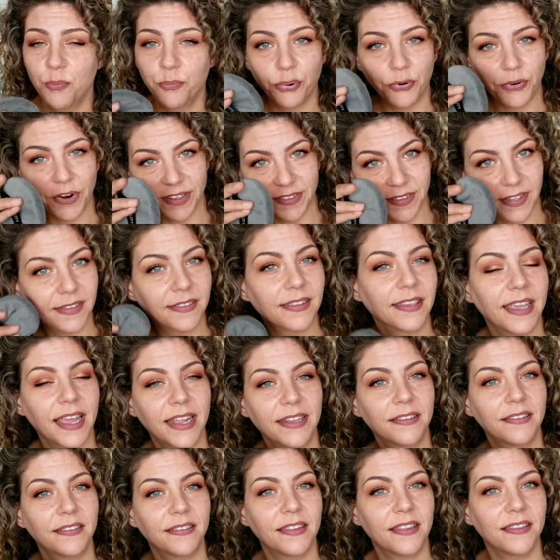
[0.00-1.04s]
presses
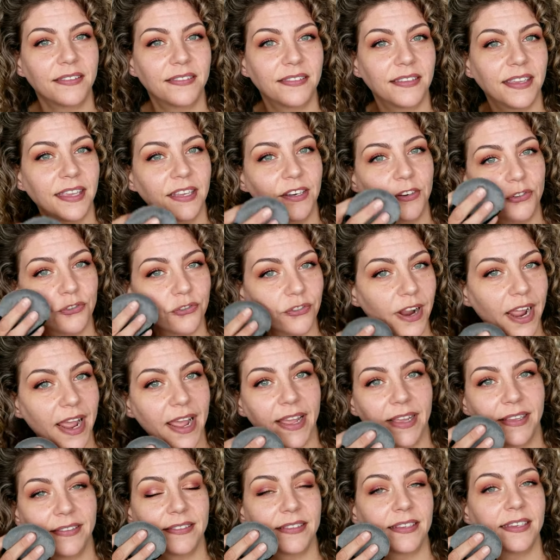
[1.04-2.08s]
against the skin,
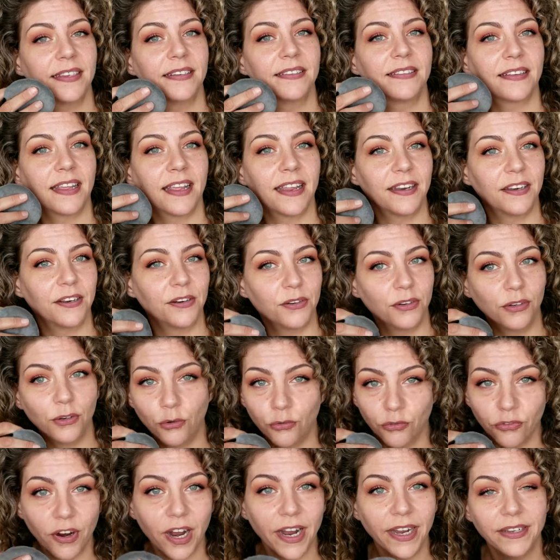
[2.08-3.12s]
drags it, and
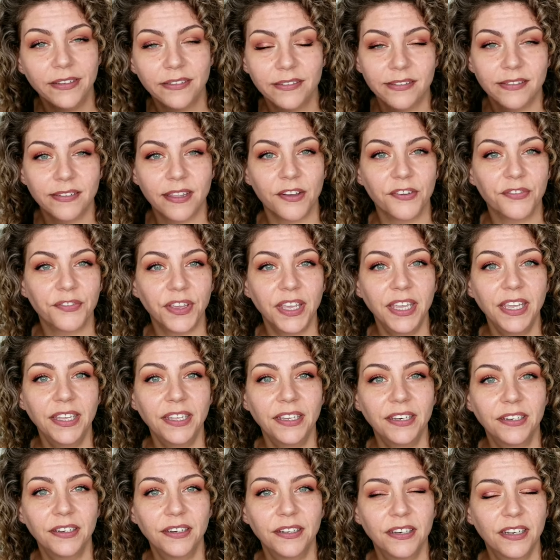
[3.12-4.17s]
grinds stuff
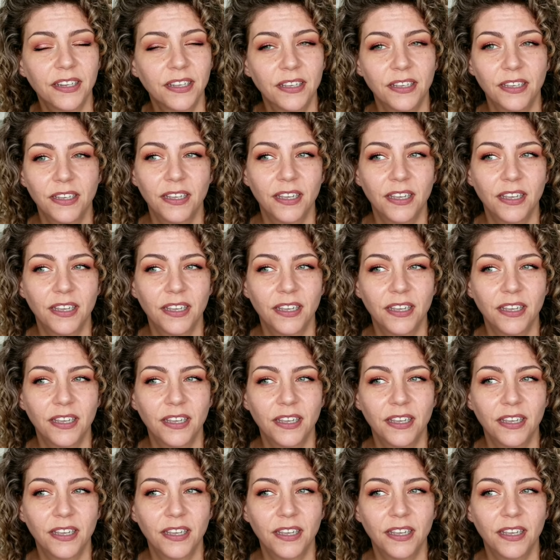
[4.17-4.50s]
in,